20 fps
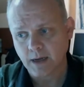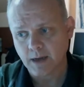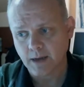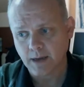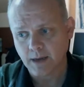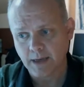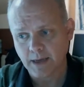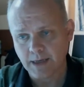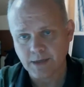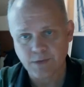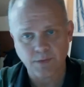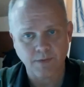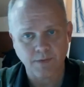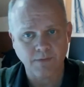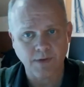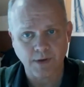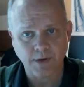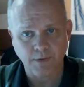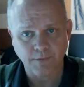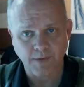into a
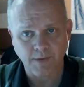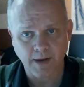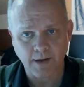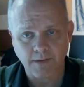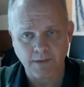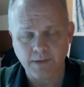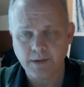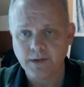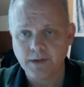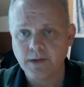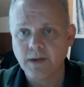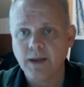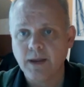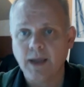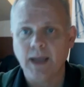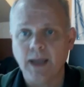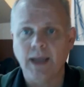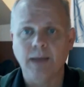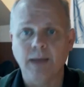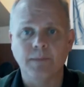video file.
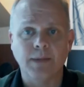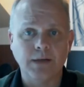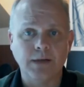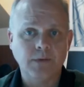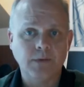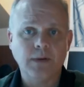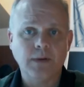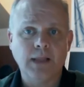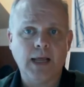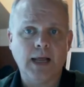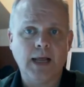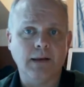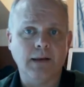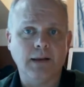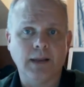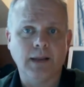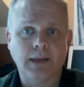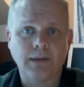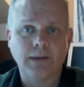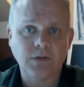And by doing that,
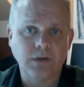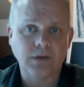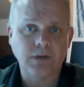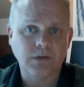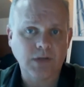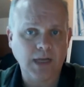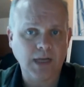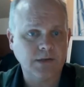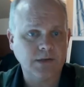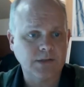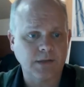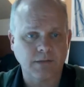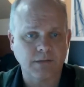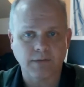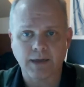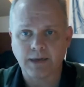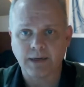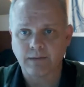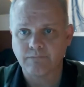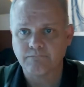it gives you a chance to
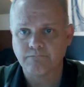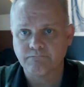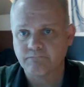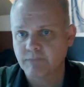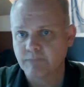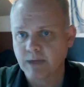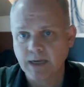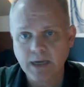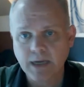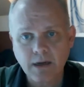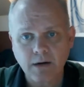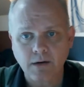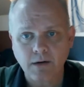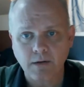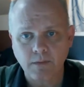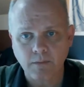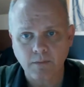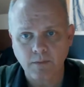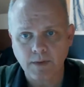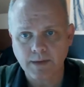like hear
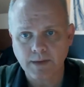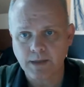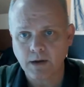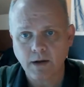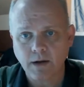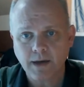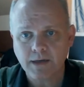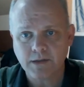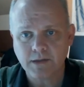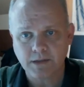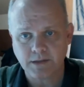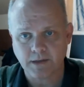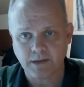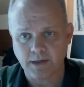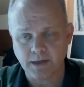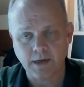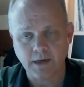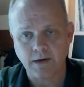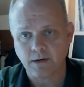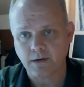what the audience is going
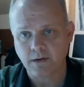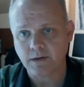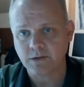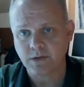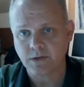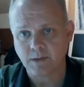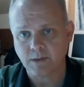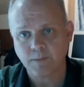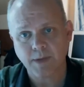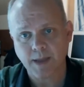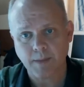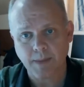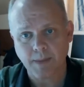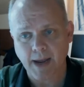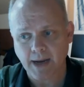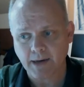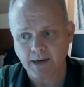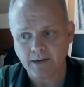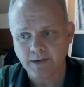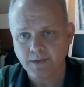to hear because you can play it
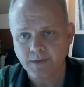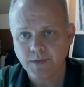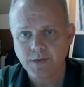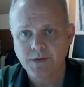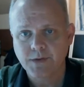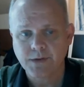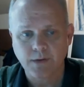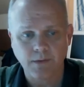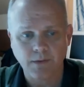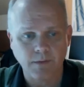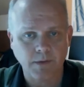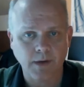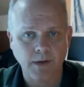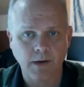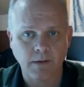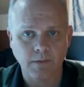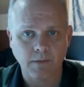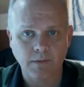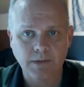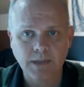back. So, you
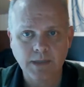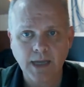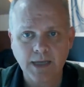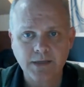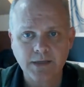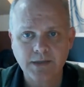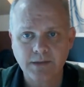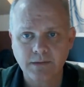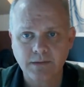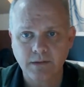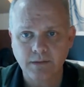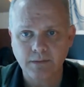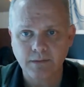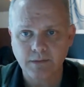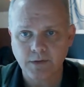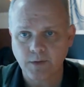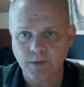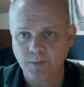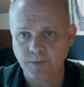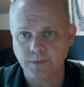know, test
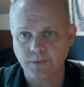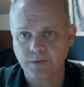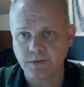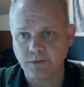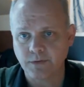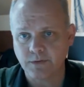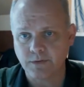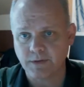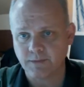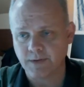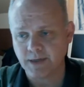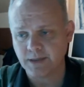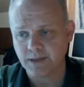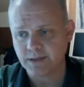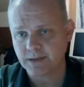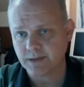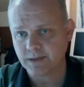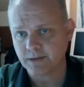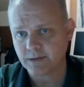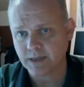your Bluetooth
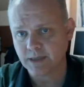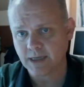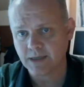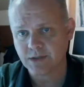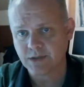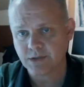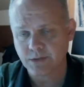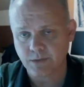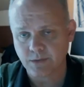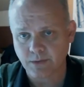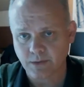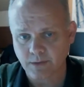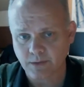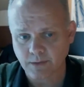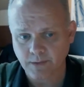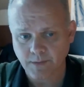device, test your